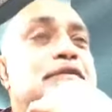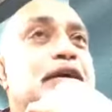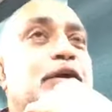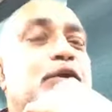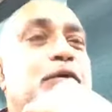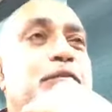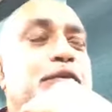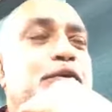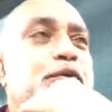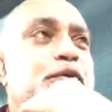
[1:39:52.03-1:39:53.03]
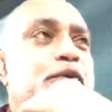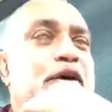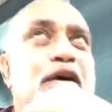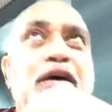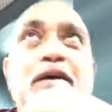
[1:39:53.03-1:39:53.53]
I hope
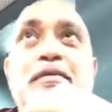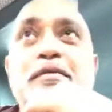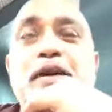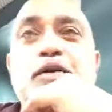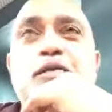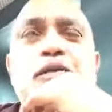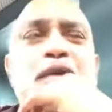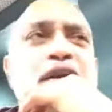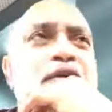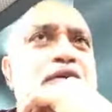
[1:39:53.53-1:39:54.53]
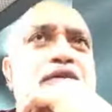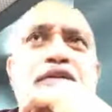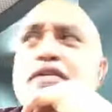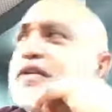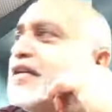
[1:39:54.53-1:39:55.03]
nobody will look
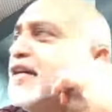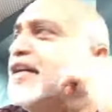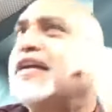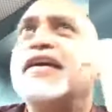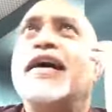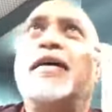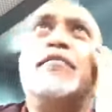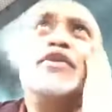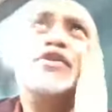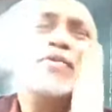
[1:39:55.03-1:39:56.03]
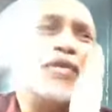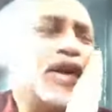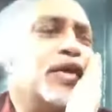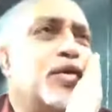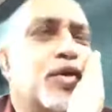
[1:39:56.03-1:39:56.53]
to ambush me when
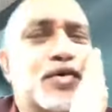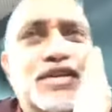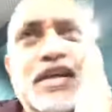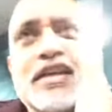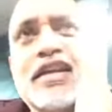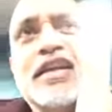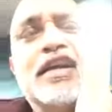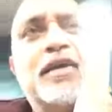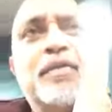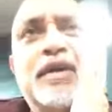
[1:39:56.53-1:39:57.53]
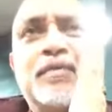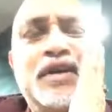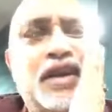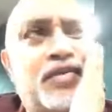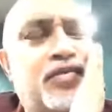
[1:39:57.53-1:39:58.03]
I go outside in the car park,
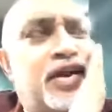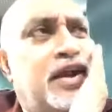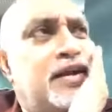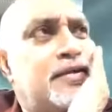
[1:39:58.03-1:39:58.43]
but at three?